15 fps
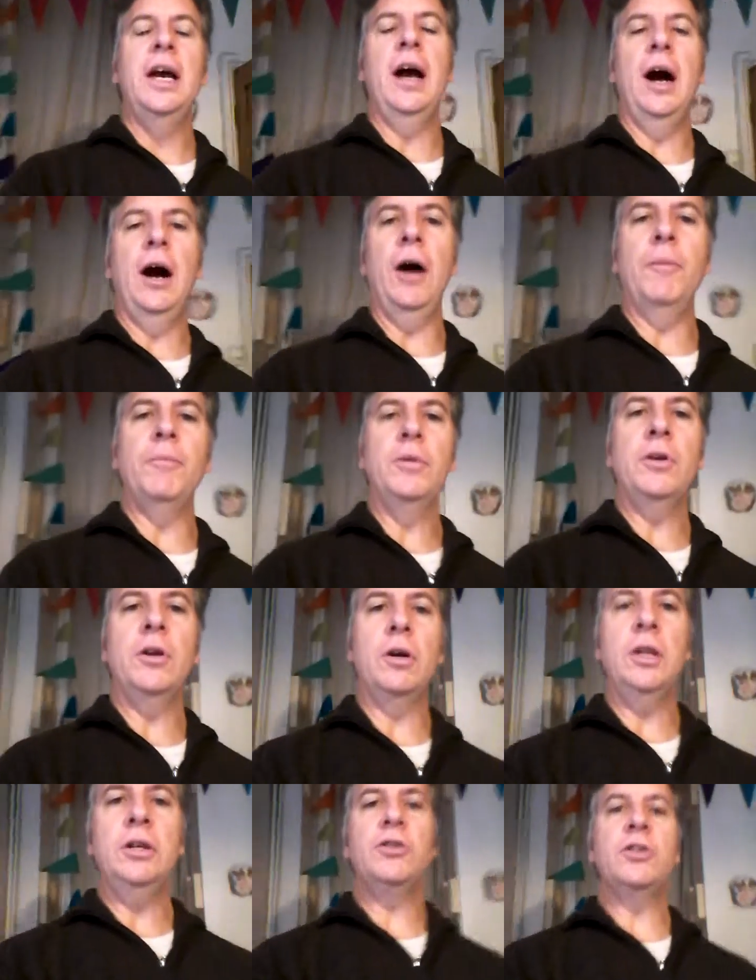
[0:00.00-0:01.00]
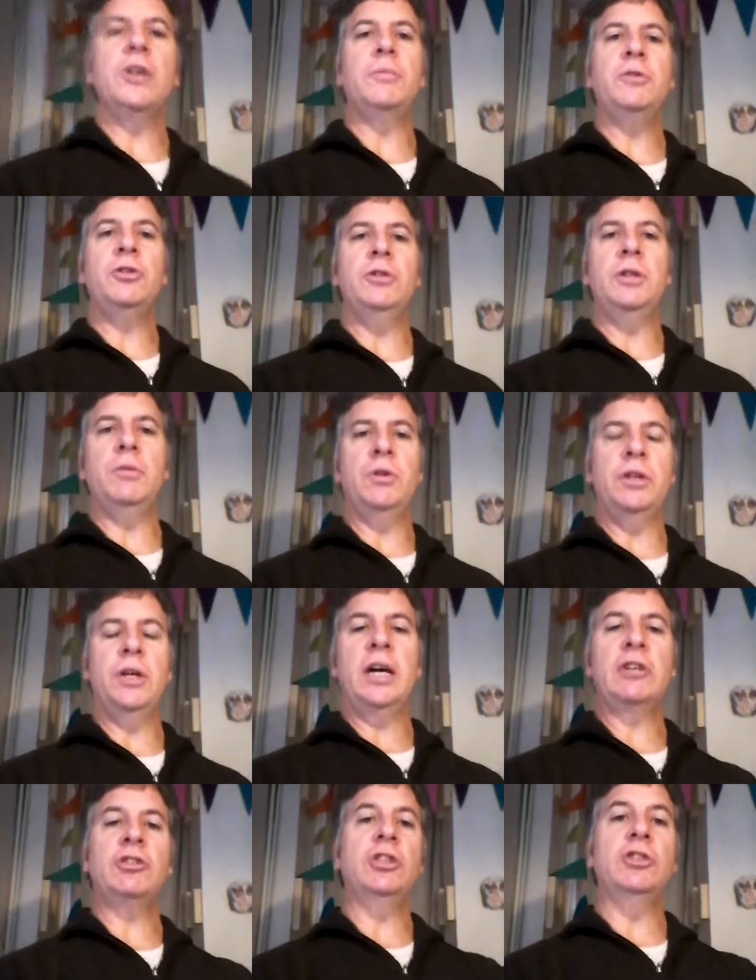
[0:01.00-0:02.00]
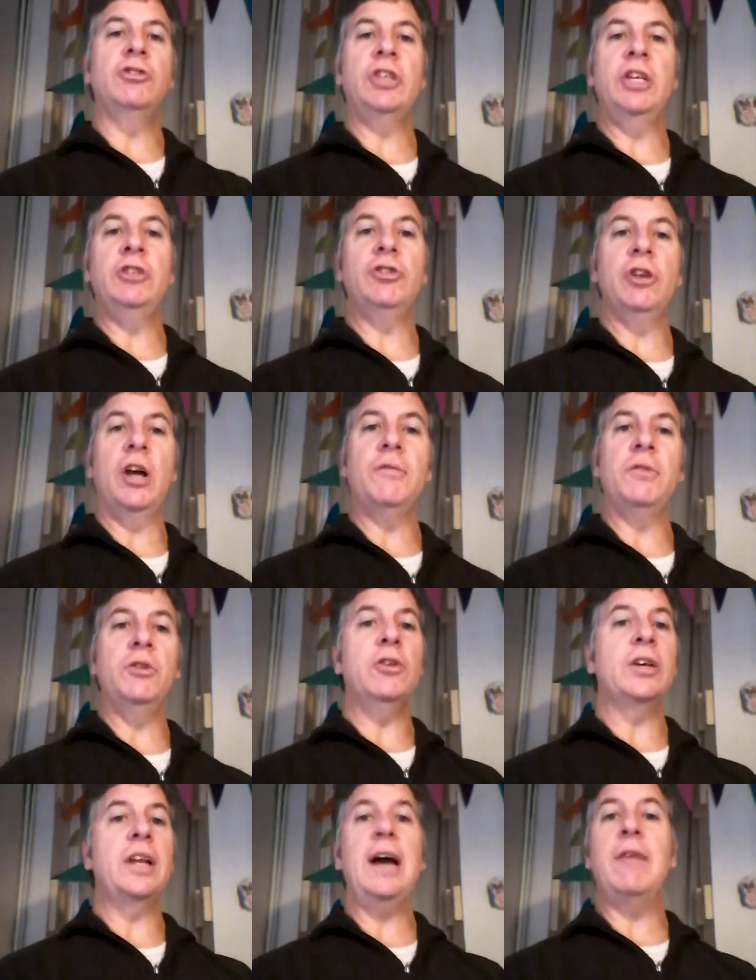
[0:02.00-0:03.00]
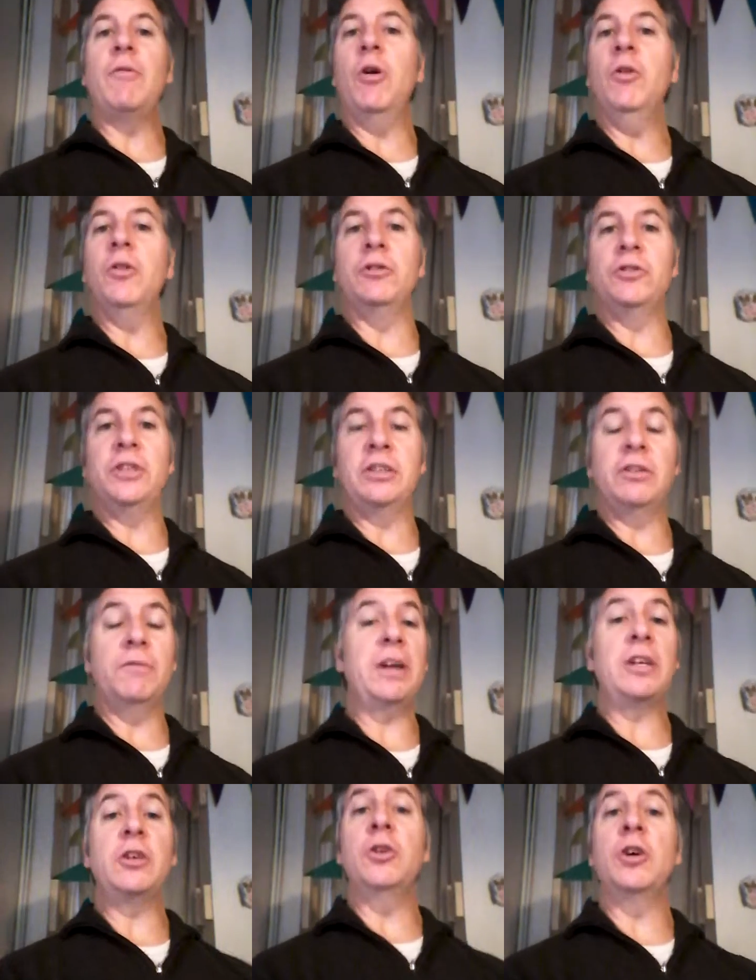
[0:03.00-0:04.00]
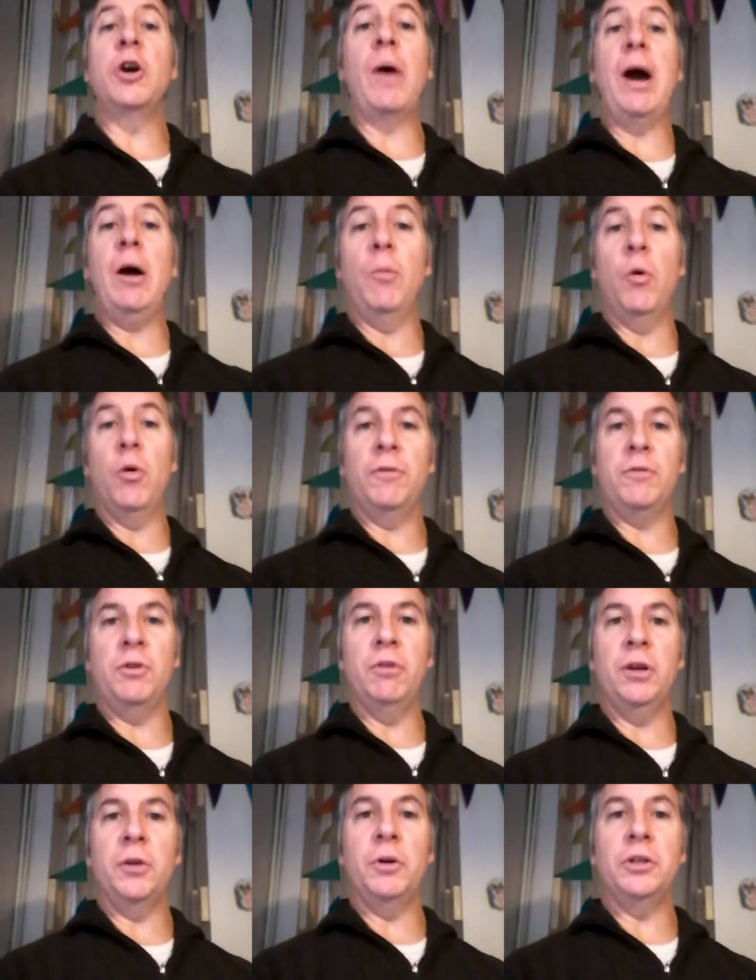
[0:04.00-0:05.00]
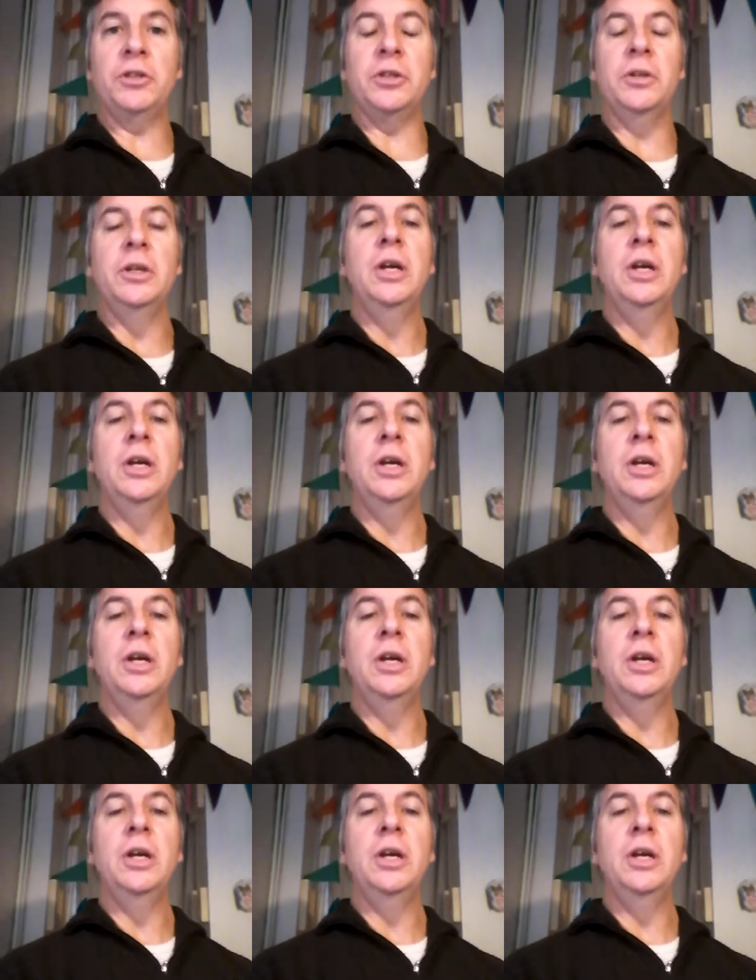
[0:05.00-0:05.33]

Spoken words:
Here's an opportunity where you actually can change your life, and you can have all those things. In fact, you can go out more if you really want to.